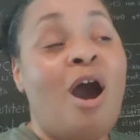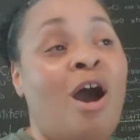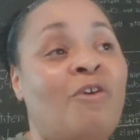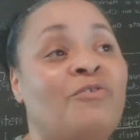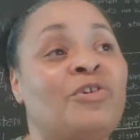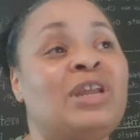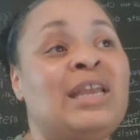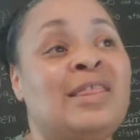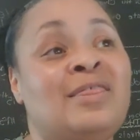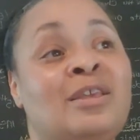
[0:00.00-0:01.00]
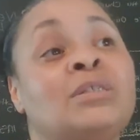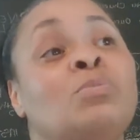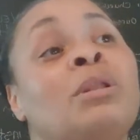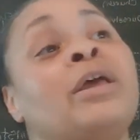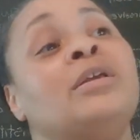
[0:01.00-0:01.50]
offered in
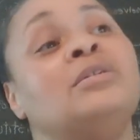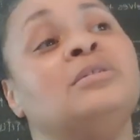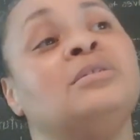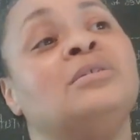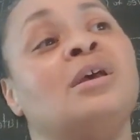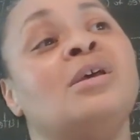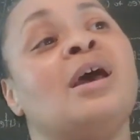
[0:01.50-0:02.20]
this place.